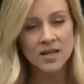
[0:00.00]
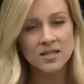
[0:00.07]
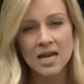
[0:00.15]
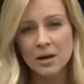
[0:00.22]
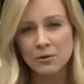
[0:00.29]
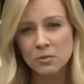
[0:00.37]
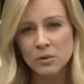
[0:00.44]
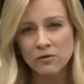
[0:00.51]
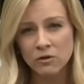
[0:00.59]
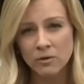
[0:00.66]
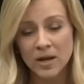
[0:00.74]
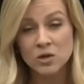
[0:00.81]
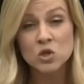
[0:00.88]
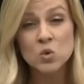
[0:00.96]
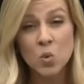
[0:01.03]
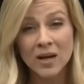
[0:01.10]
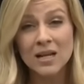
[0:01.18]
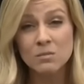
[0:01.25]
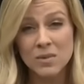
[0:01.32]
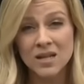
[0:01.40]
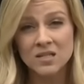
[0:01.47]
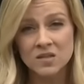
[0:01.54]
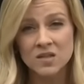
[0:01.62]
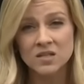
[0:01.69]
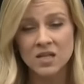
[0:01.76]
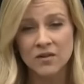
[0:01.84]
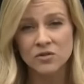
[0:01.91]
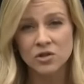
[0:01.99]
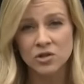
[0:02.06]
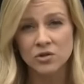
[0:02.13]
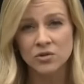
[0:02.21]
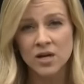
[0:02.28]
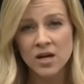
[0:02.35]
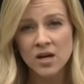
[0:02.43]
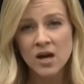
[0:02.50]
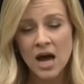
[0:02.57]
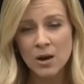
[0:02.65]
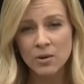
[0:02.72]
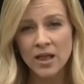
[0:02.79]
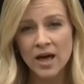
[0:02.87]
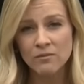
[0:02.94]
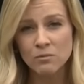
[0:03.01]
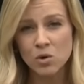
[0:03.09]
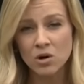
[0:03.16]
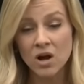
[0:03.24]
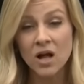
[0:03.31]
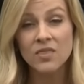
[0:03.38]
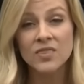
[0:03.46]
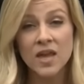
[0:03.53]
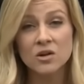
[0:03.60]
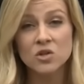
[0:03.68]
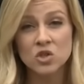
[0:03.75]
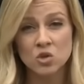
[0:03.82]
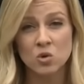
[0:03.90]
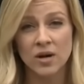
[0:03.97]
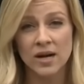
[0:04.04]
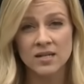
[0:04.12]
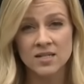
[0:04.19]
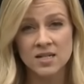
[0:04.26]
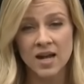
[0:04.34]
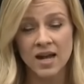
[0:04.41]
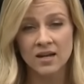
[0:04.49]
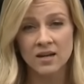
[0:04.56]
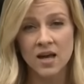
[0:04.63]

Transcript: down with me for about 20 minutes this afternoon. I will have more on their story tonight at